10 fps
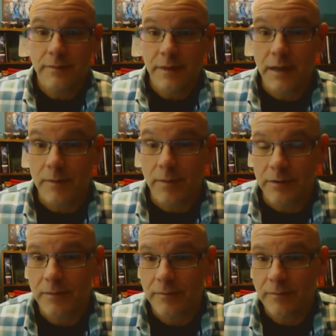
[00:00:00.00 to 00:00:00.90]
thinking
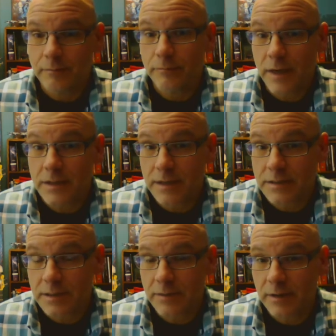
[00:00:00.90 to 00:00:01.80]
about them,
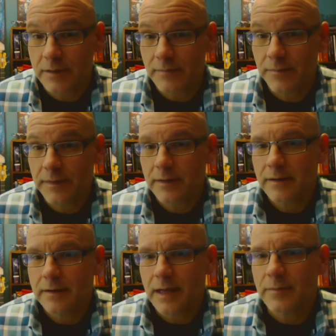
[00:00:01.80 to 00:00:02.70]
fantasizing about them.
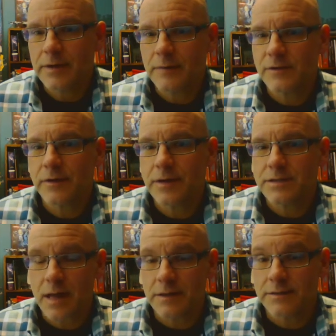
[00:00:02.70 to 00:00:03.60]
And it becomes a very
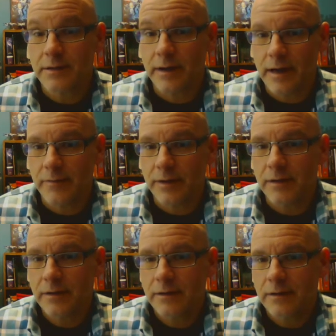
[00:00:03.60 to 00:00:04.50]
solitary hobby
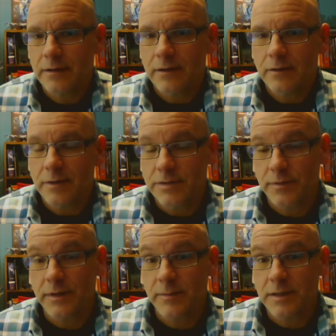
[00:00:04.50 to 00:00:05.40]
when it's
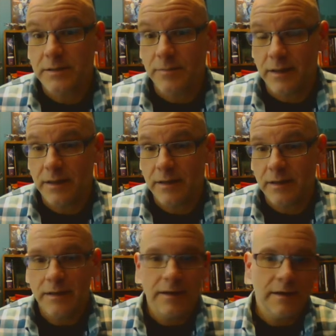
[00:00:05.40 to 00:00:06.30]
really meant to be
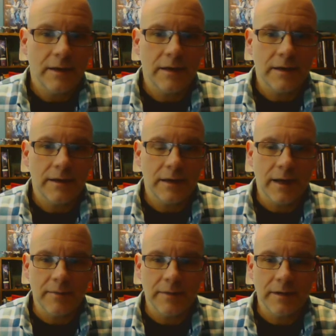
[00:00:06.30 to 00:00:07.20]
a
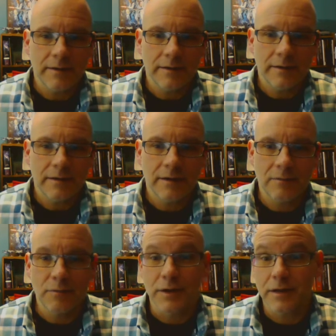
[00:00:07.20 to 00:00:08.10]
hobby
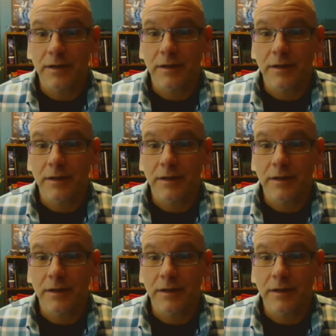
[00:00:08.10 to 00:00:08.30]
where you